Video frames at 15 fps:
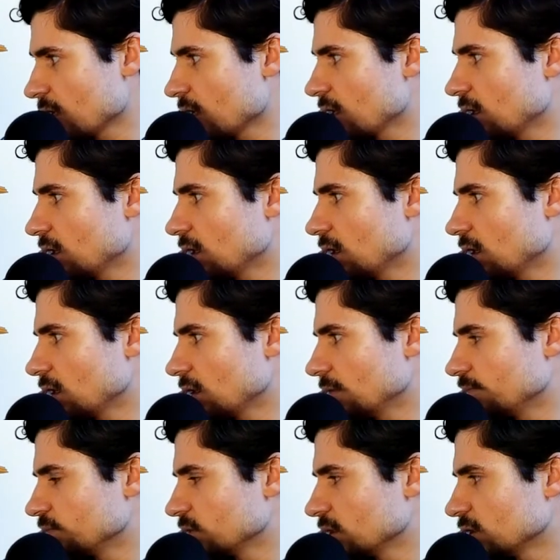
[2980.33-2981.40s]
Uh,
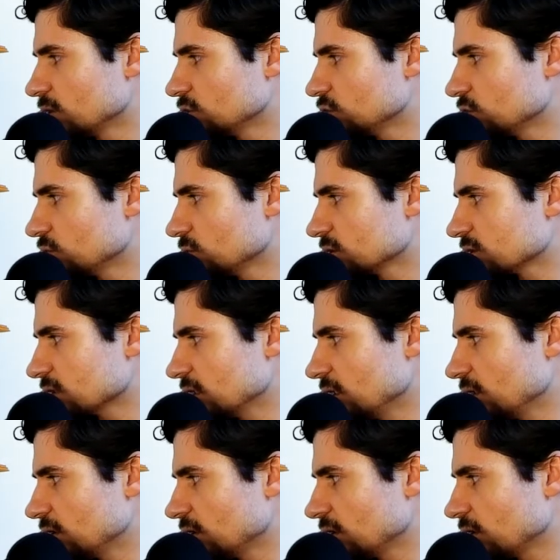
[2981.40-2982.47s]
she was
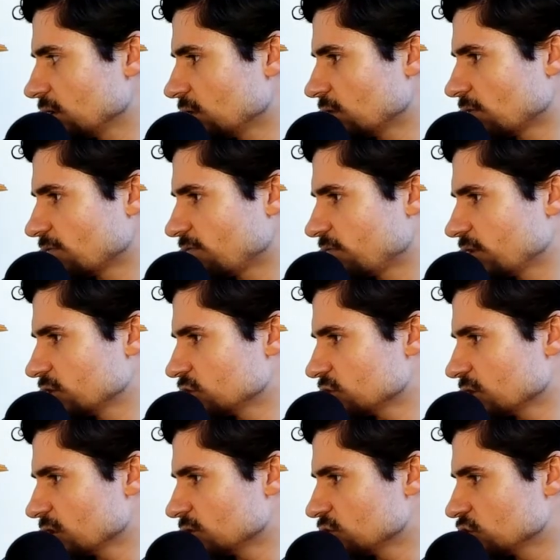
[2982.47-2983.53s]
eating her fish and
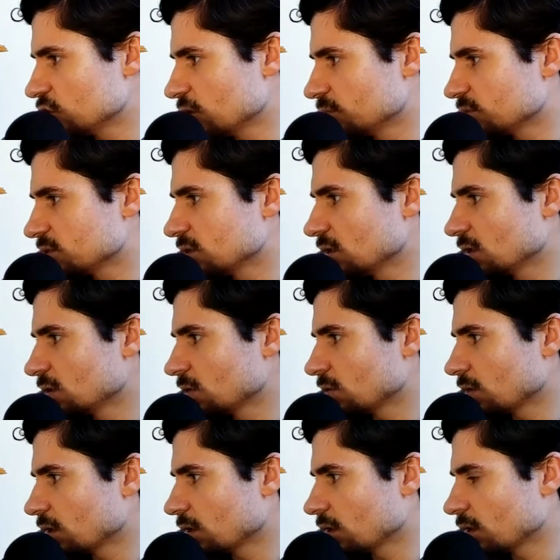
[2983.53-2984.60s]
chips dinner
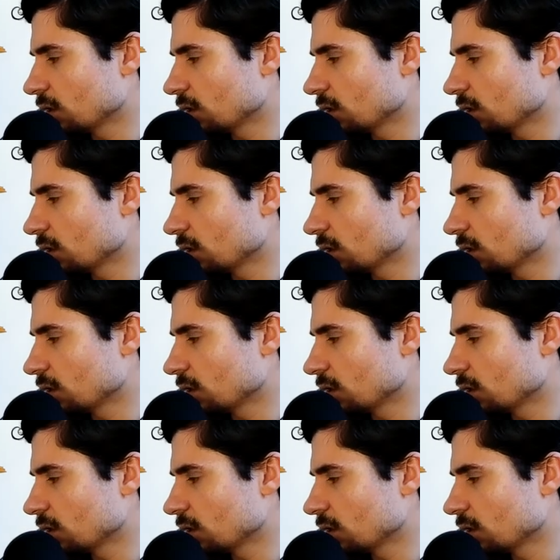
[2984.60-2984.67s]
at